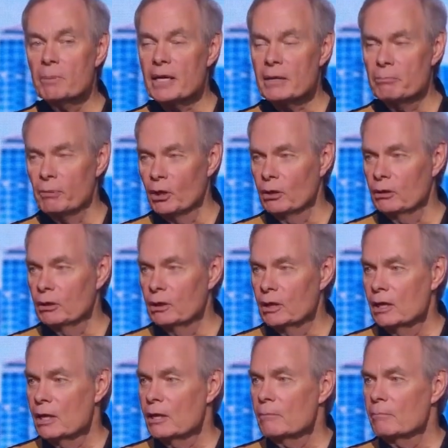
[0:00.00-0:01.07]
people,
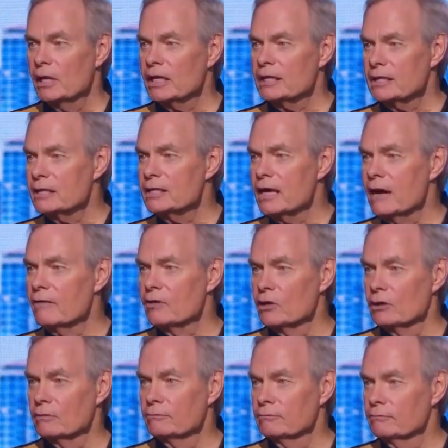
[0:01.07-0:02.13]
but at the
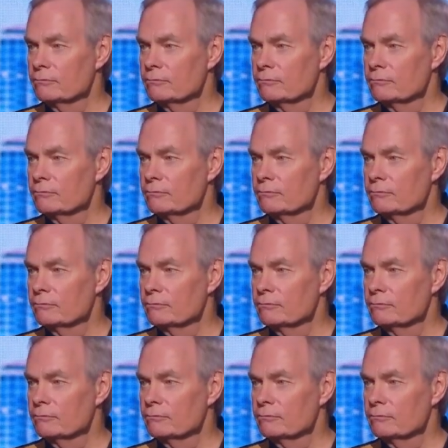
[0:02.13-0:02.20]
devil.